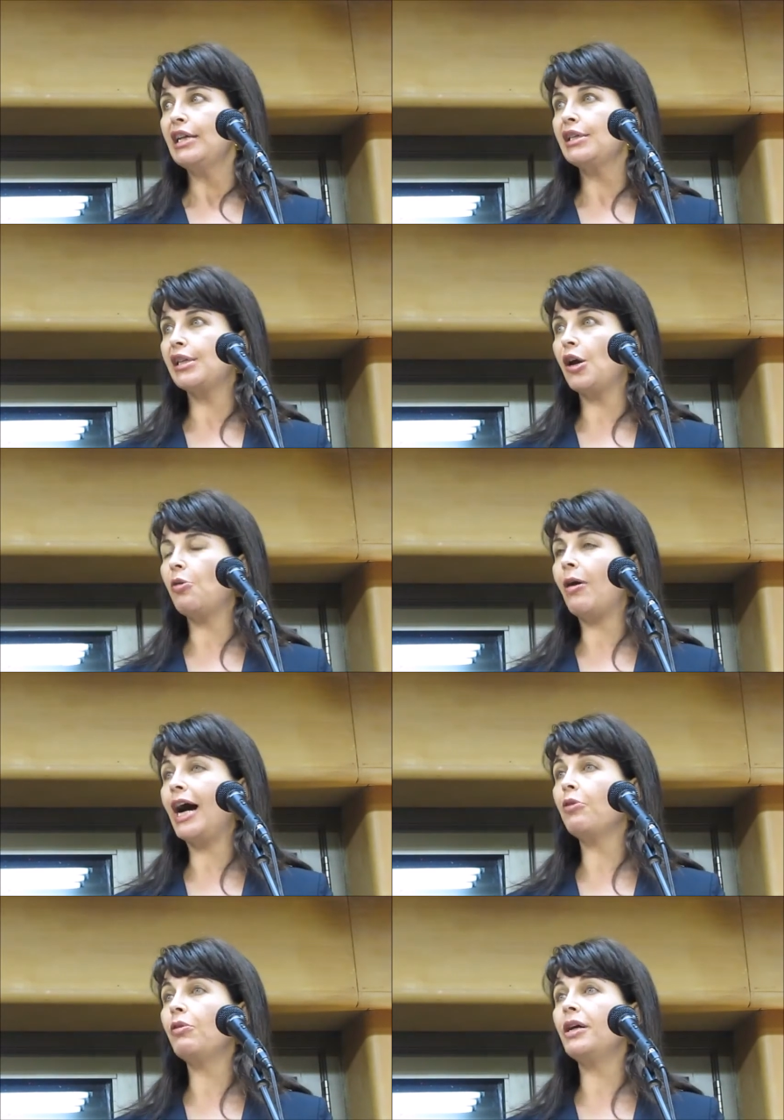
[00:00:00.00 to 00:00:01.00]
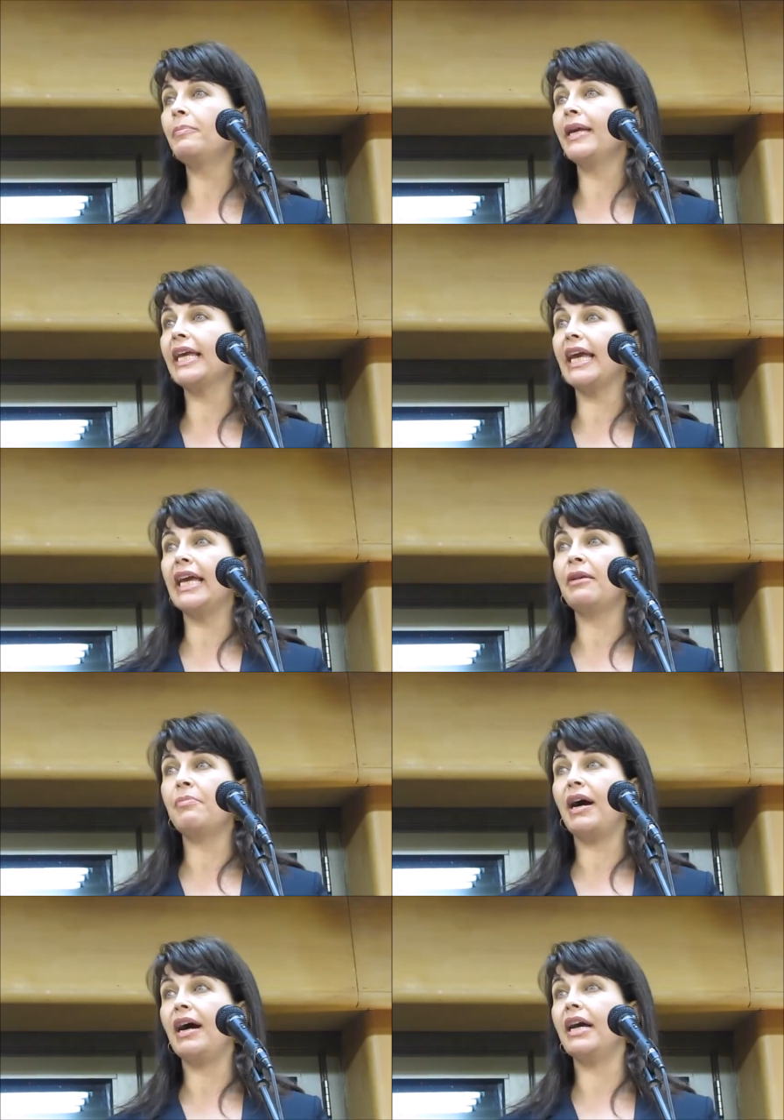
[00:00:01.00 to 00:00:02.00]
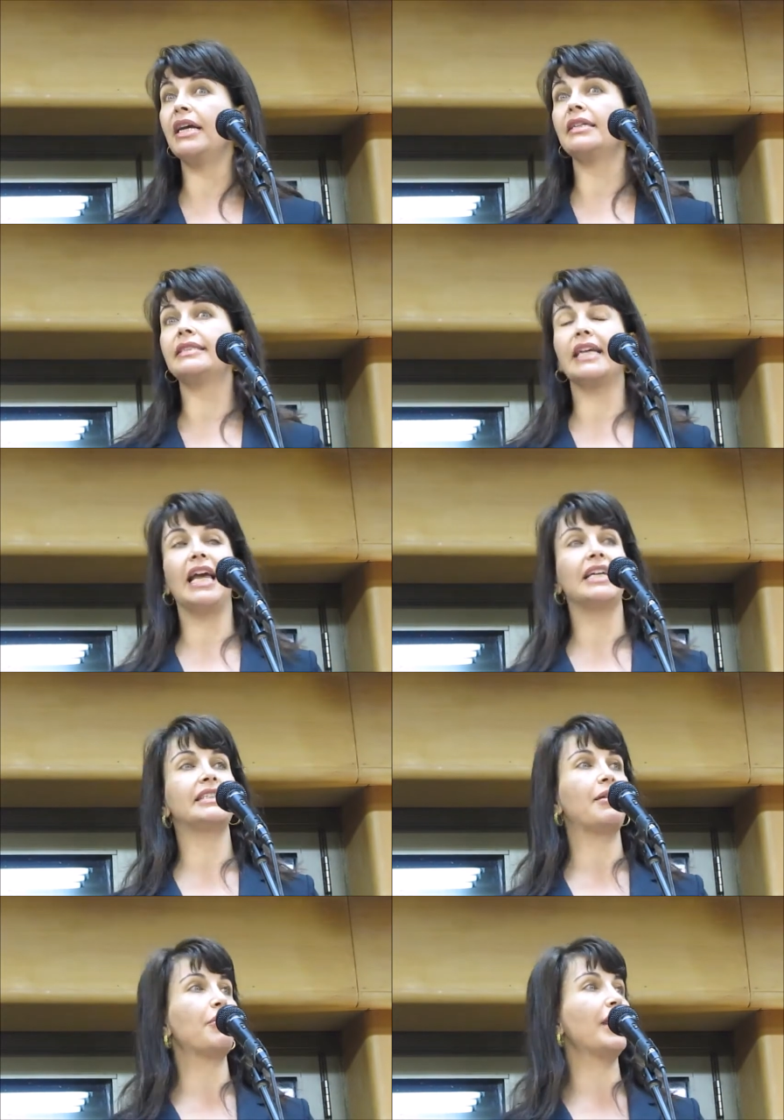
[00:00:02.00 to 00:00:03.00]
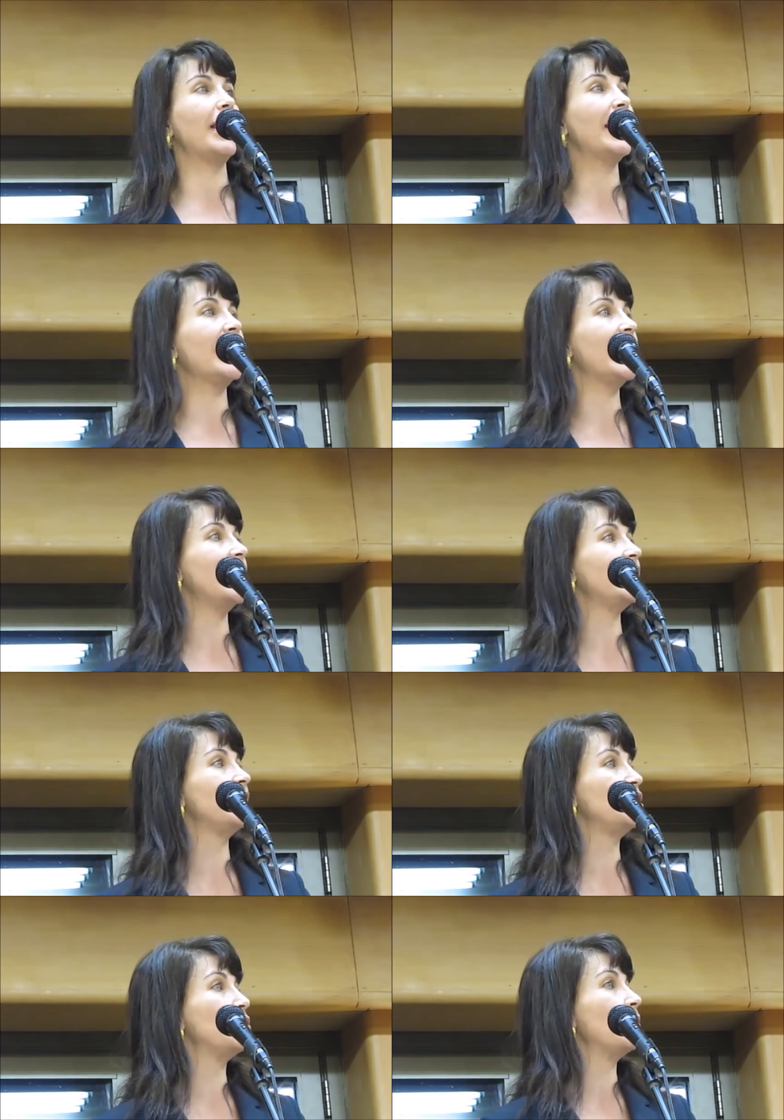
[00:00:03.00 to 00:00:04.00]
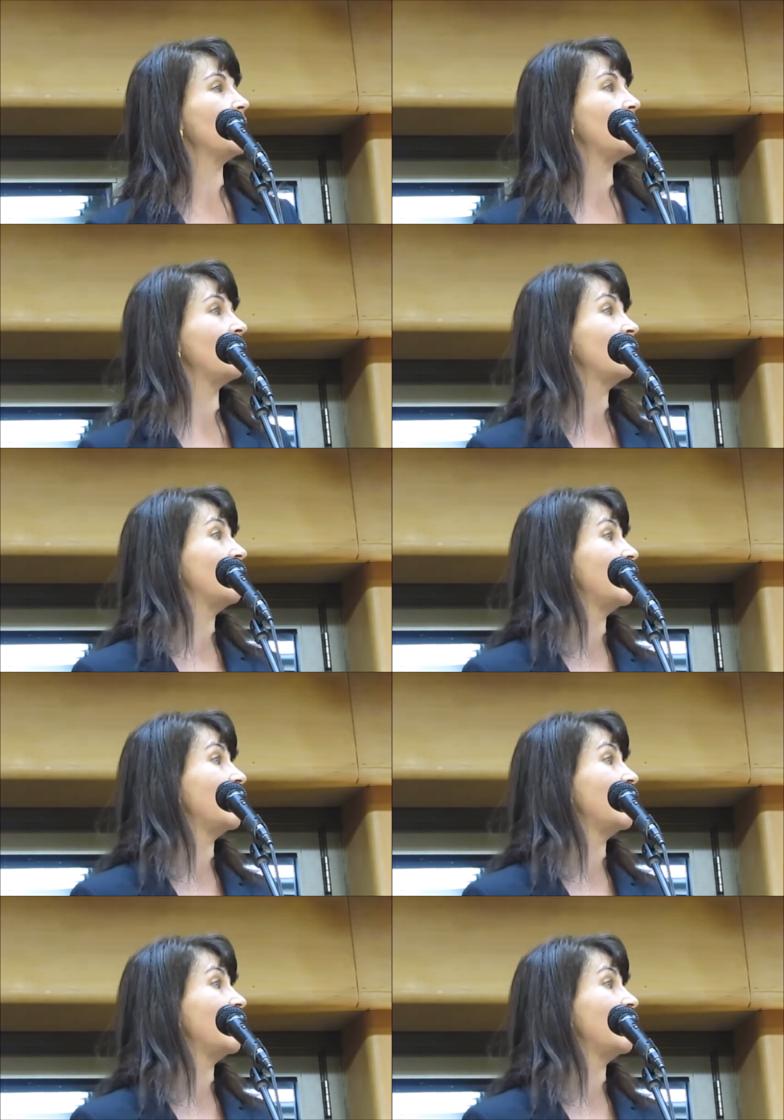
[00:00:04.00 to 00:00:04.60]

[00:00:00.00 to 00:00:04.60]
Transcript: So I will begin by saying something and you will uh,